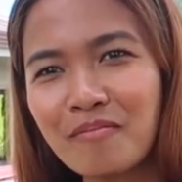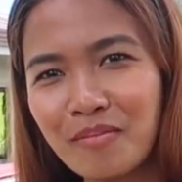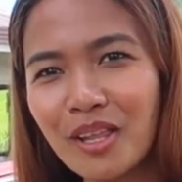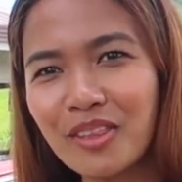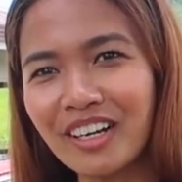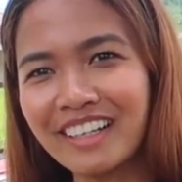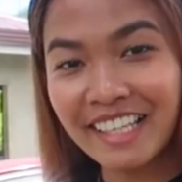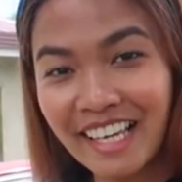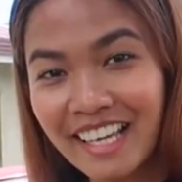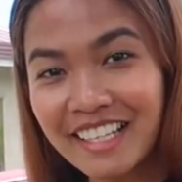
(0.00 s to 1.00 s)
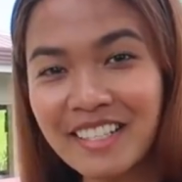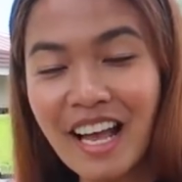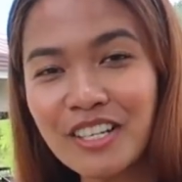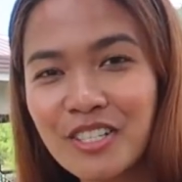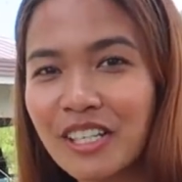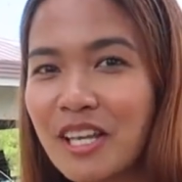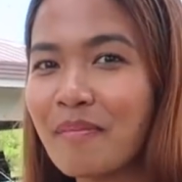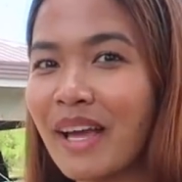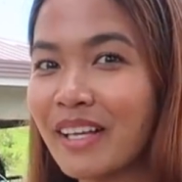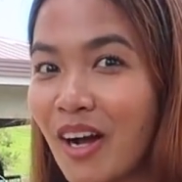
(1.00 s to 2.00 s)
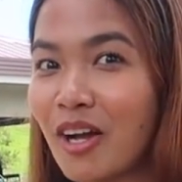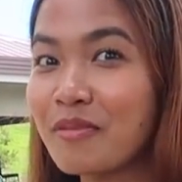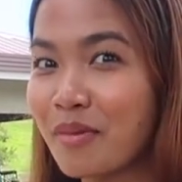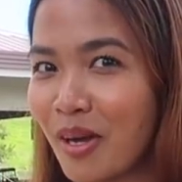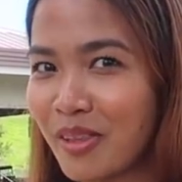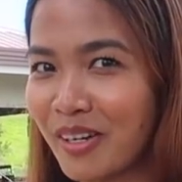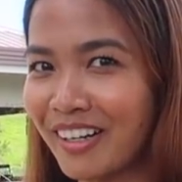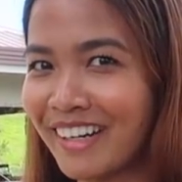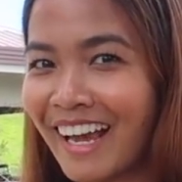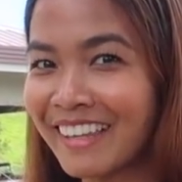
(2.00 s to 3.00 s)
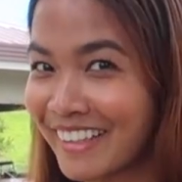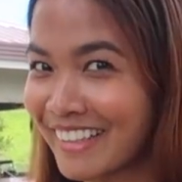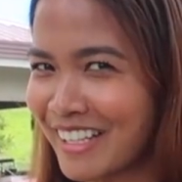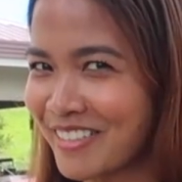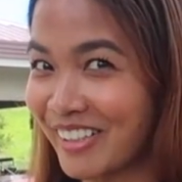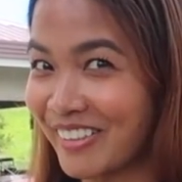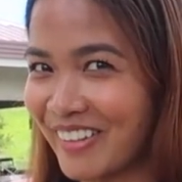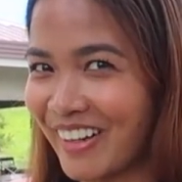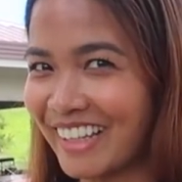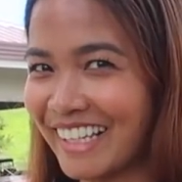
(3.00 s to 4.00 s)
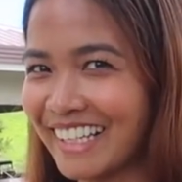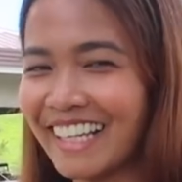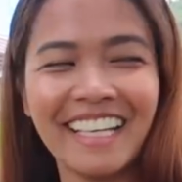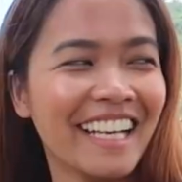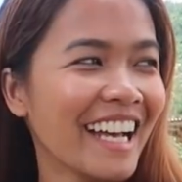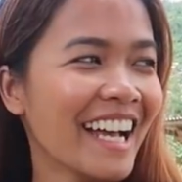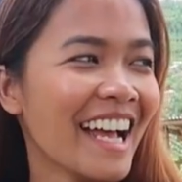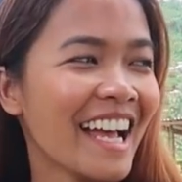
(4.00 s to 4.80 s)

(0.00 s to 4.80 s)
brother. He is actually my god brother. I think that's what you call it.